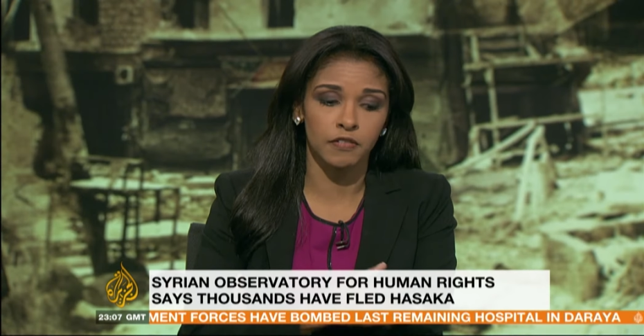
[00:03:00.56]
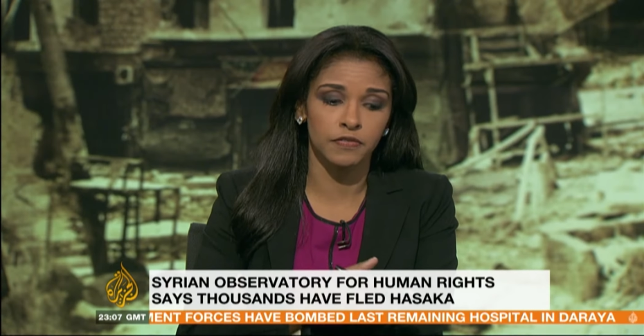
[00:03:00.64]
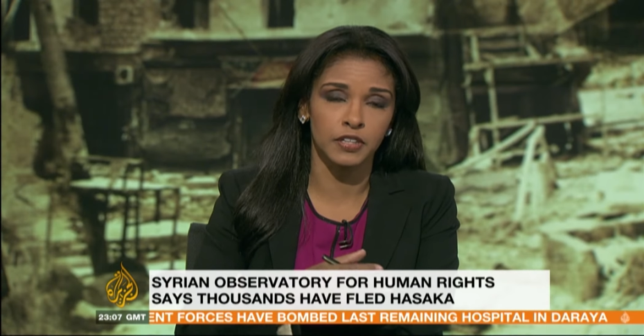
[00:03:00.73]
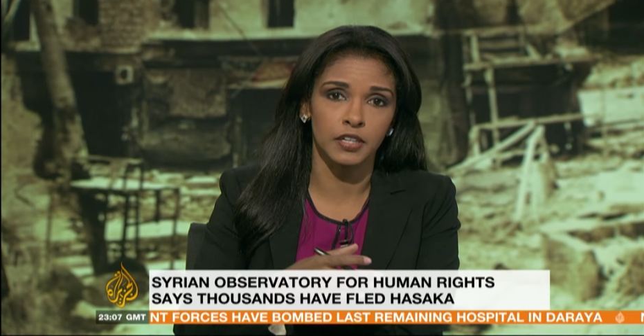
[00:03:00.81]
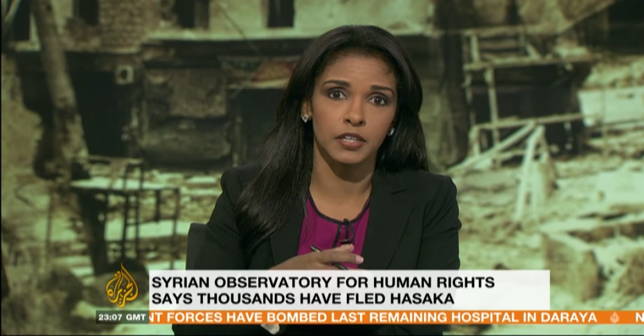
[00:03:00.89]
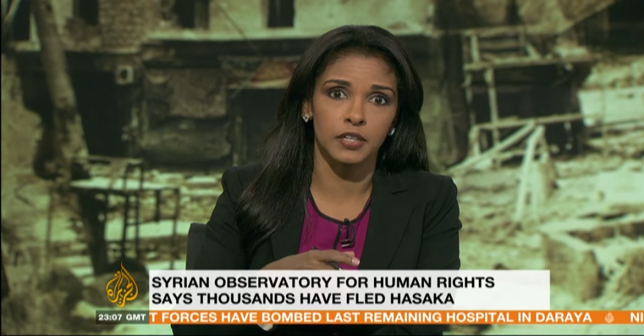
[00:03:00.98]

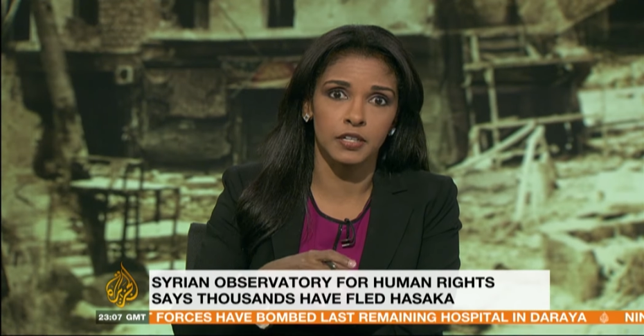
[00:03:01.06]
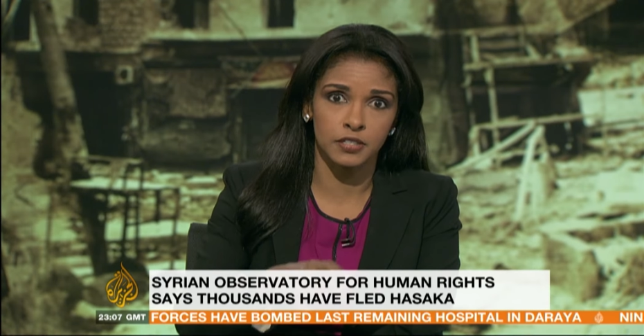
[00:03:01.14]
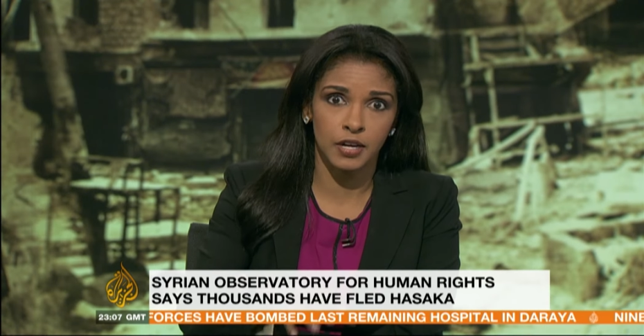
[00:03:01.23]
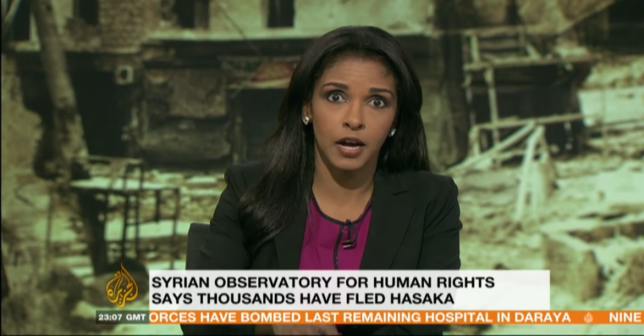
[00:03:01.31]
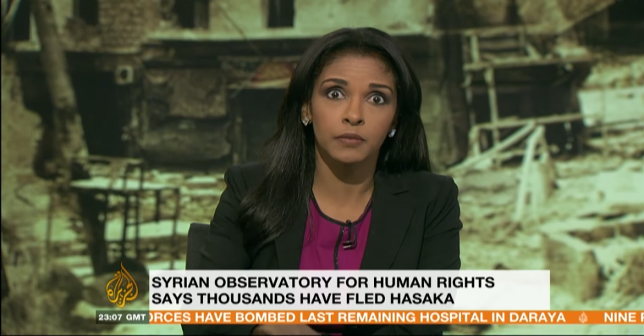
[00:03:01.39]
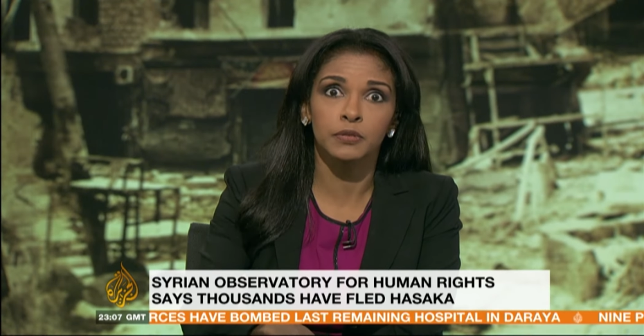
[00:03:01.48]
the
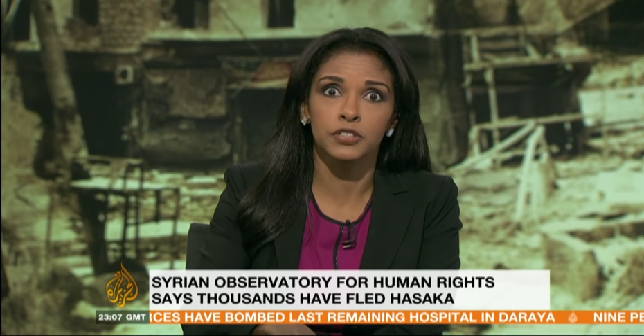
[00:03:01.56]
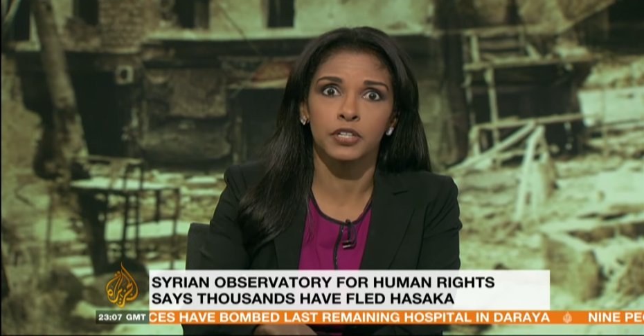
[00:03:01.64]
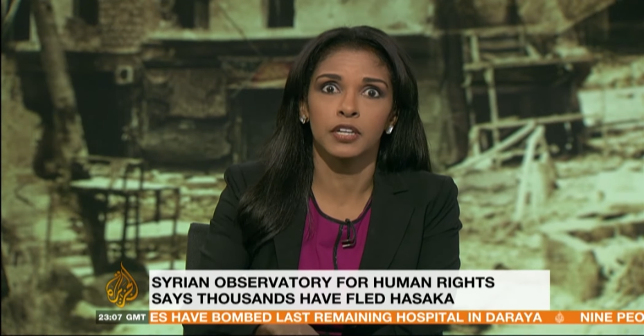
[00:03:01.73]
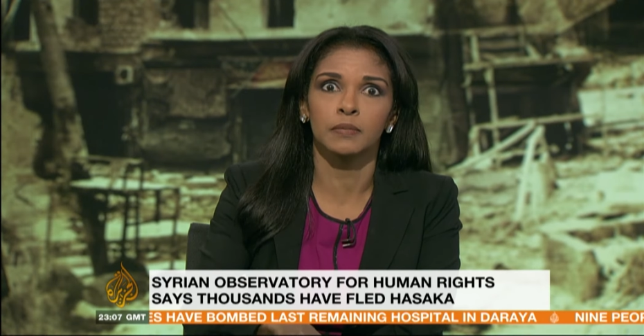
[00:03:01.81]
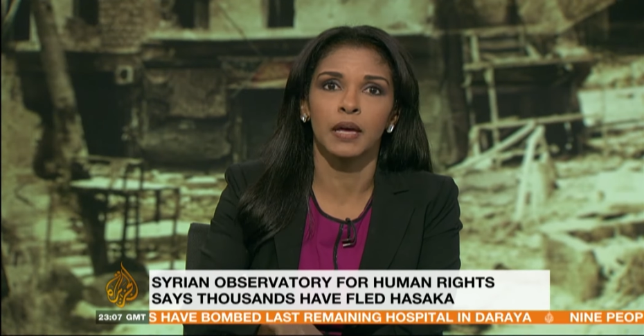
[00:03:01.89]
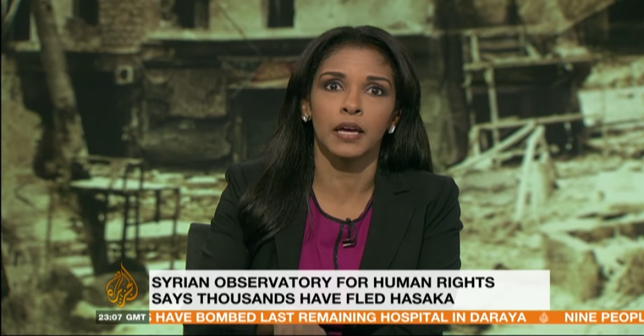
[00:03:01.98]
Assad
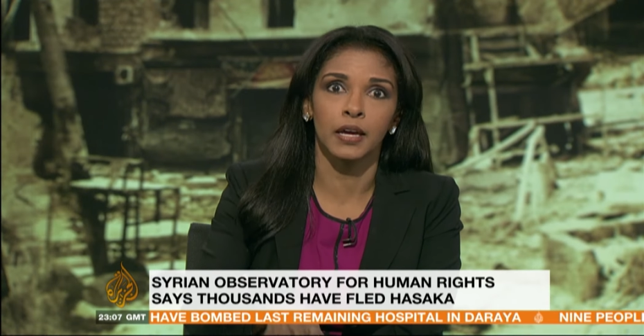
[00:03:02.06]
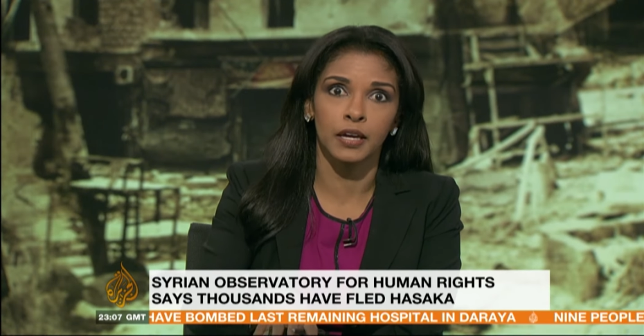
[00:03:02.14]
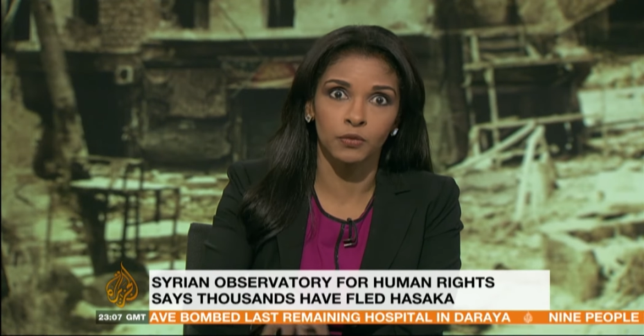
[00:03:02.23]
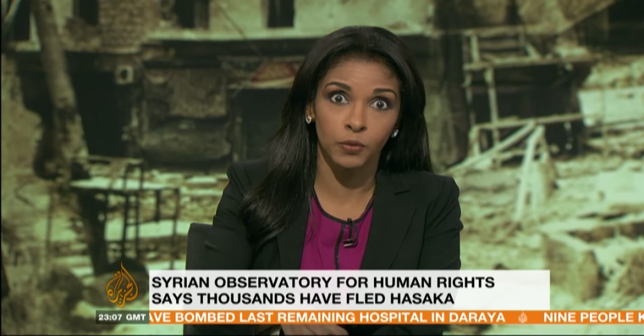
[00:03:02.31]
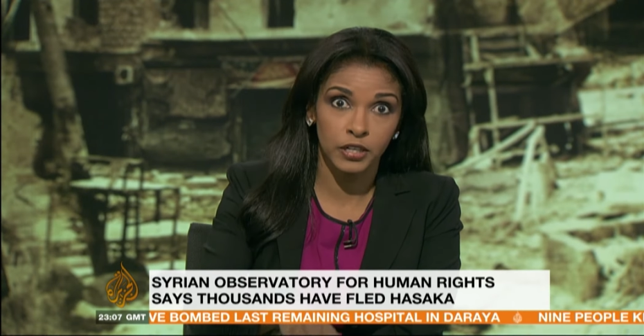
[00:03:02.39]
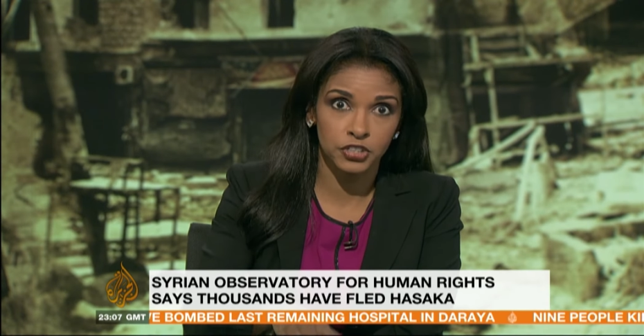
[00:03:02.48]
regime
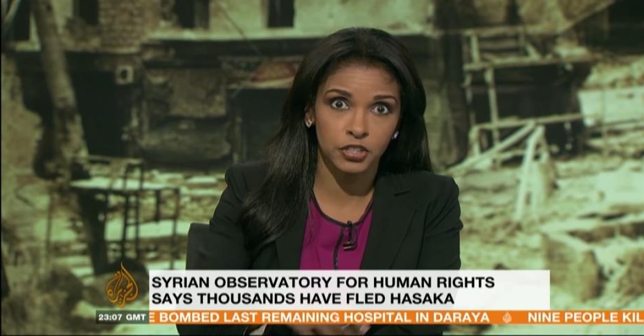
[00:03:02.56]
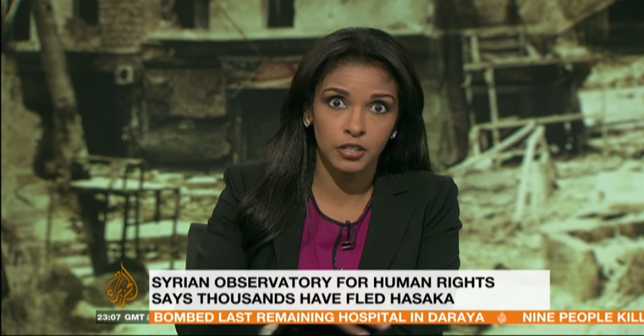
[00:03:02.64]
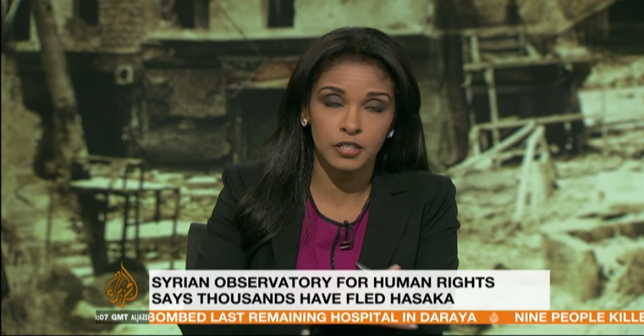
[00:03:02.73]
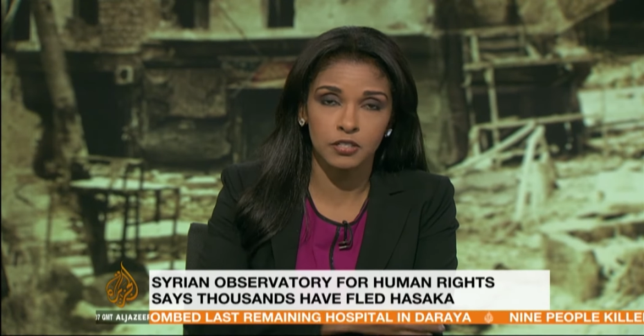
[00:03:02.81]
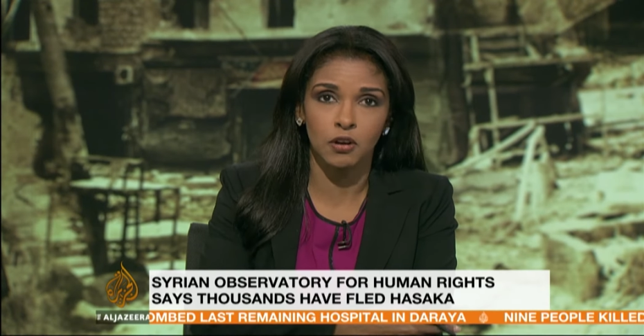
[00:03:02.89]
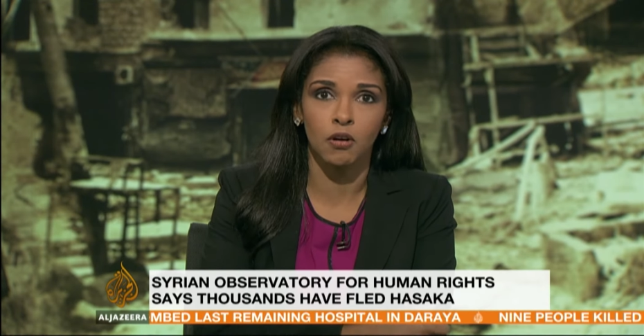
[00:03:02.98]
and Russia
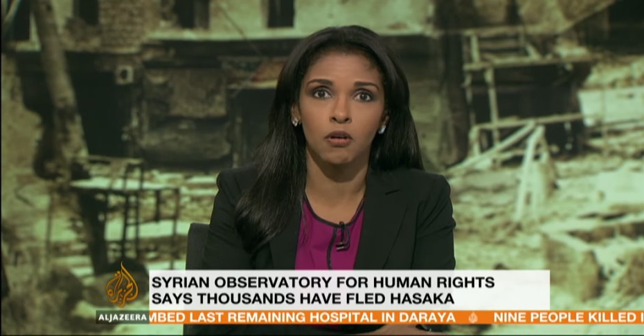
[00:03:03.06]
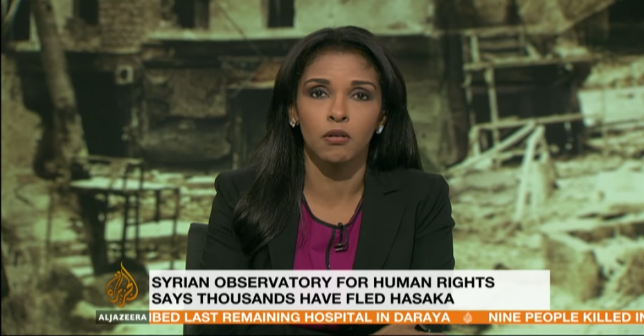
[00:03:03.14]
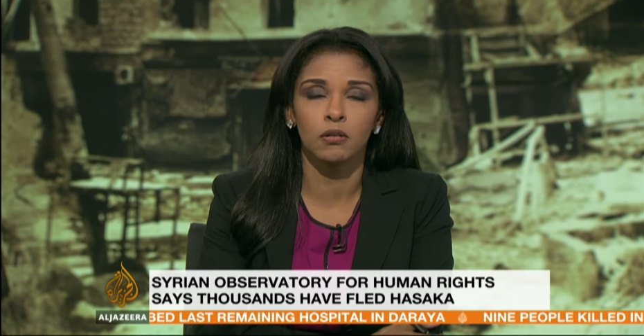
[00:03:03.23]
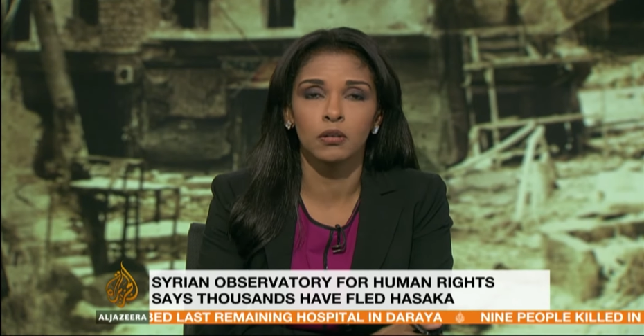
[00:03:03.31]
as a whole.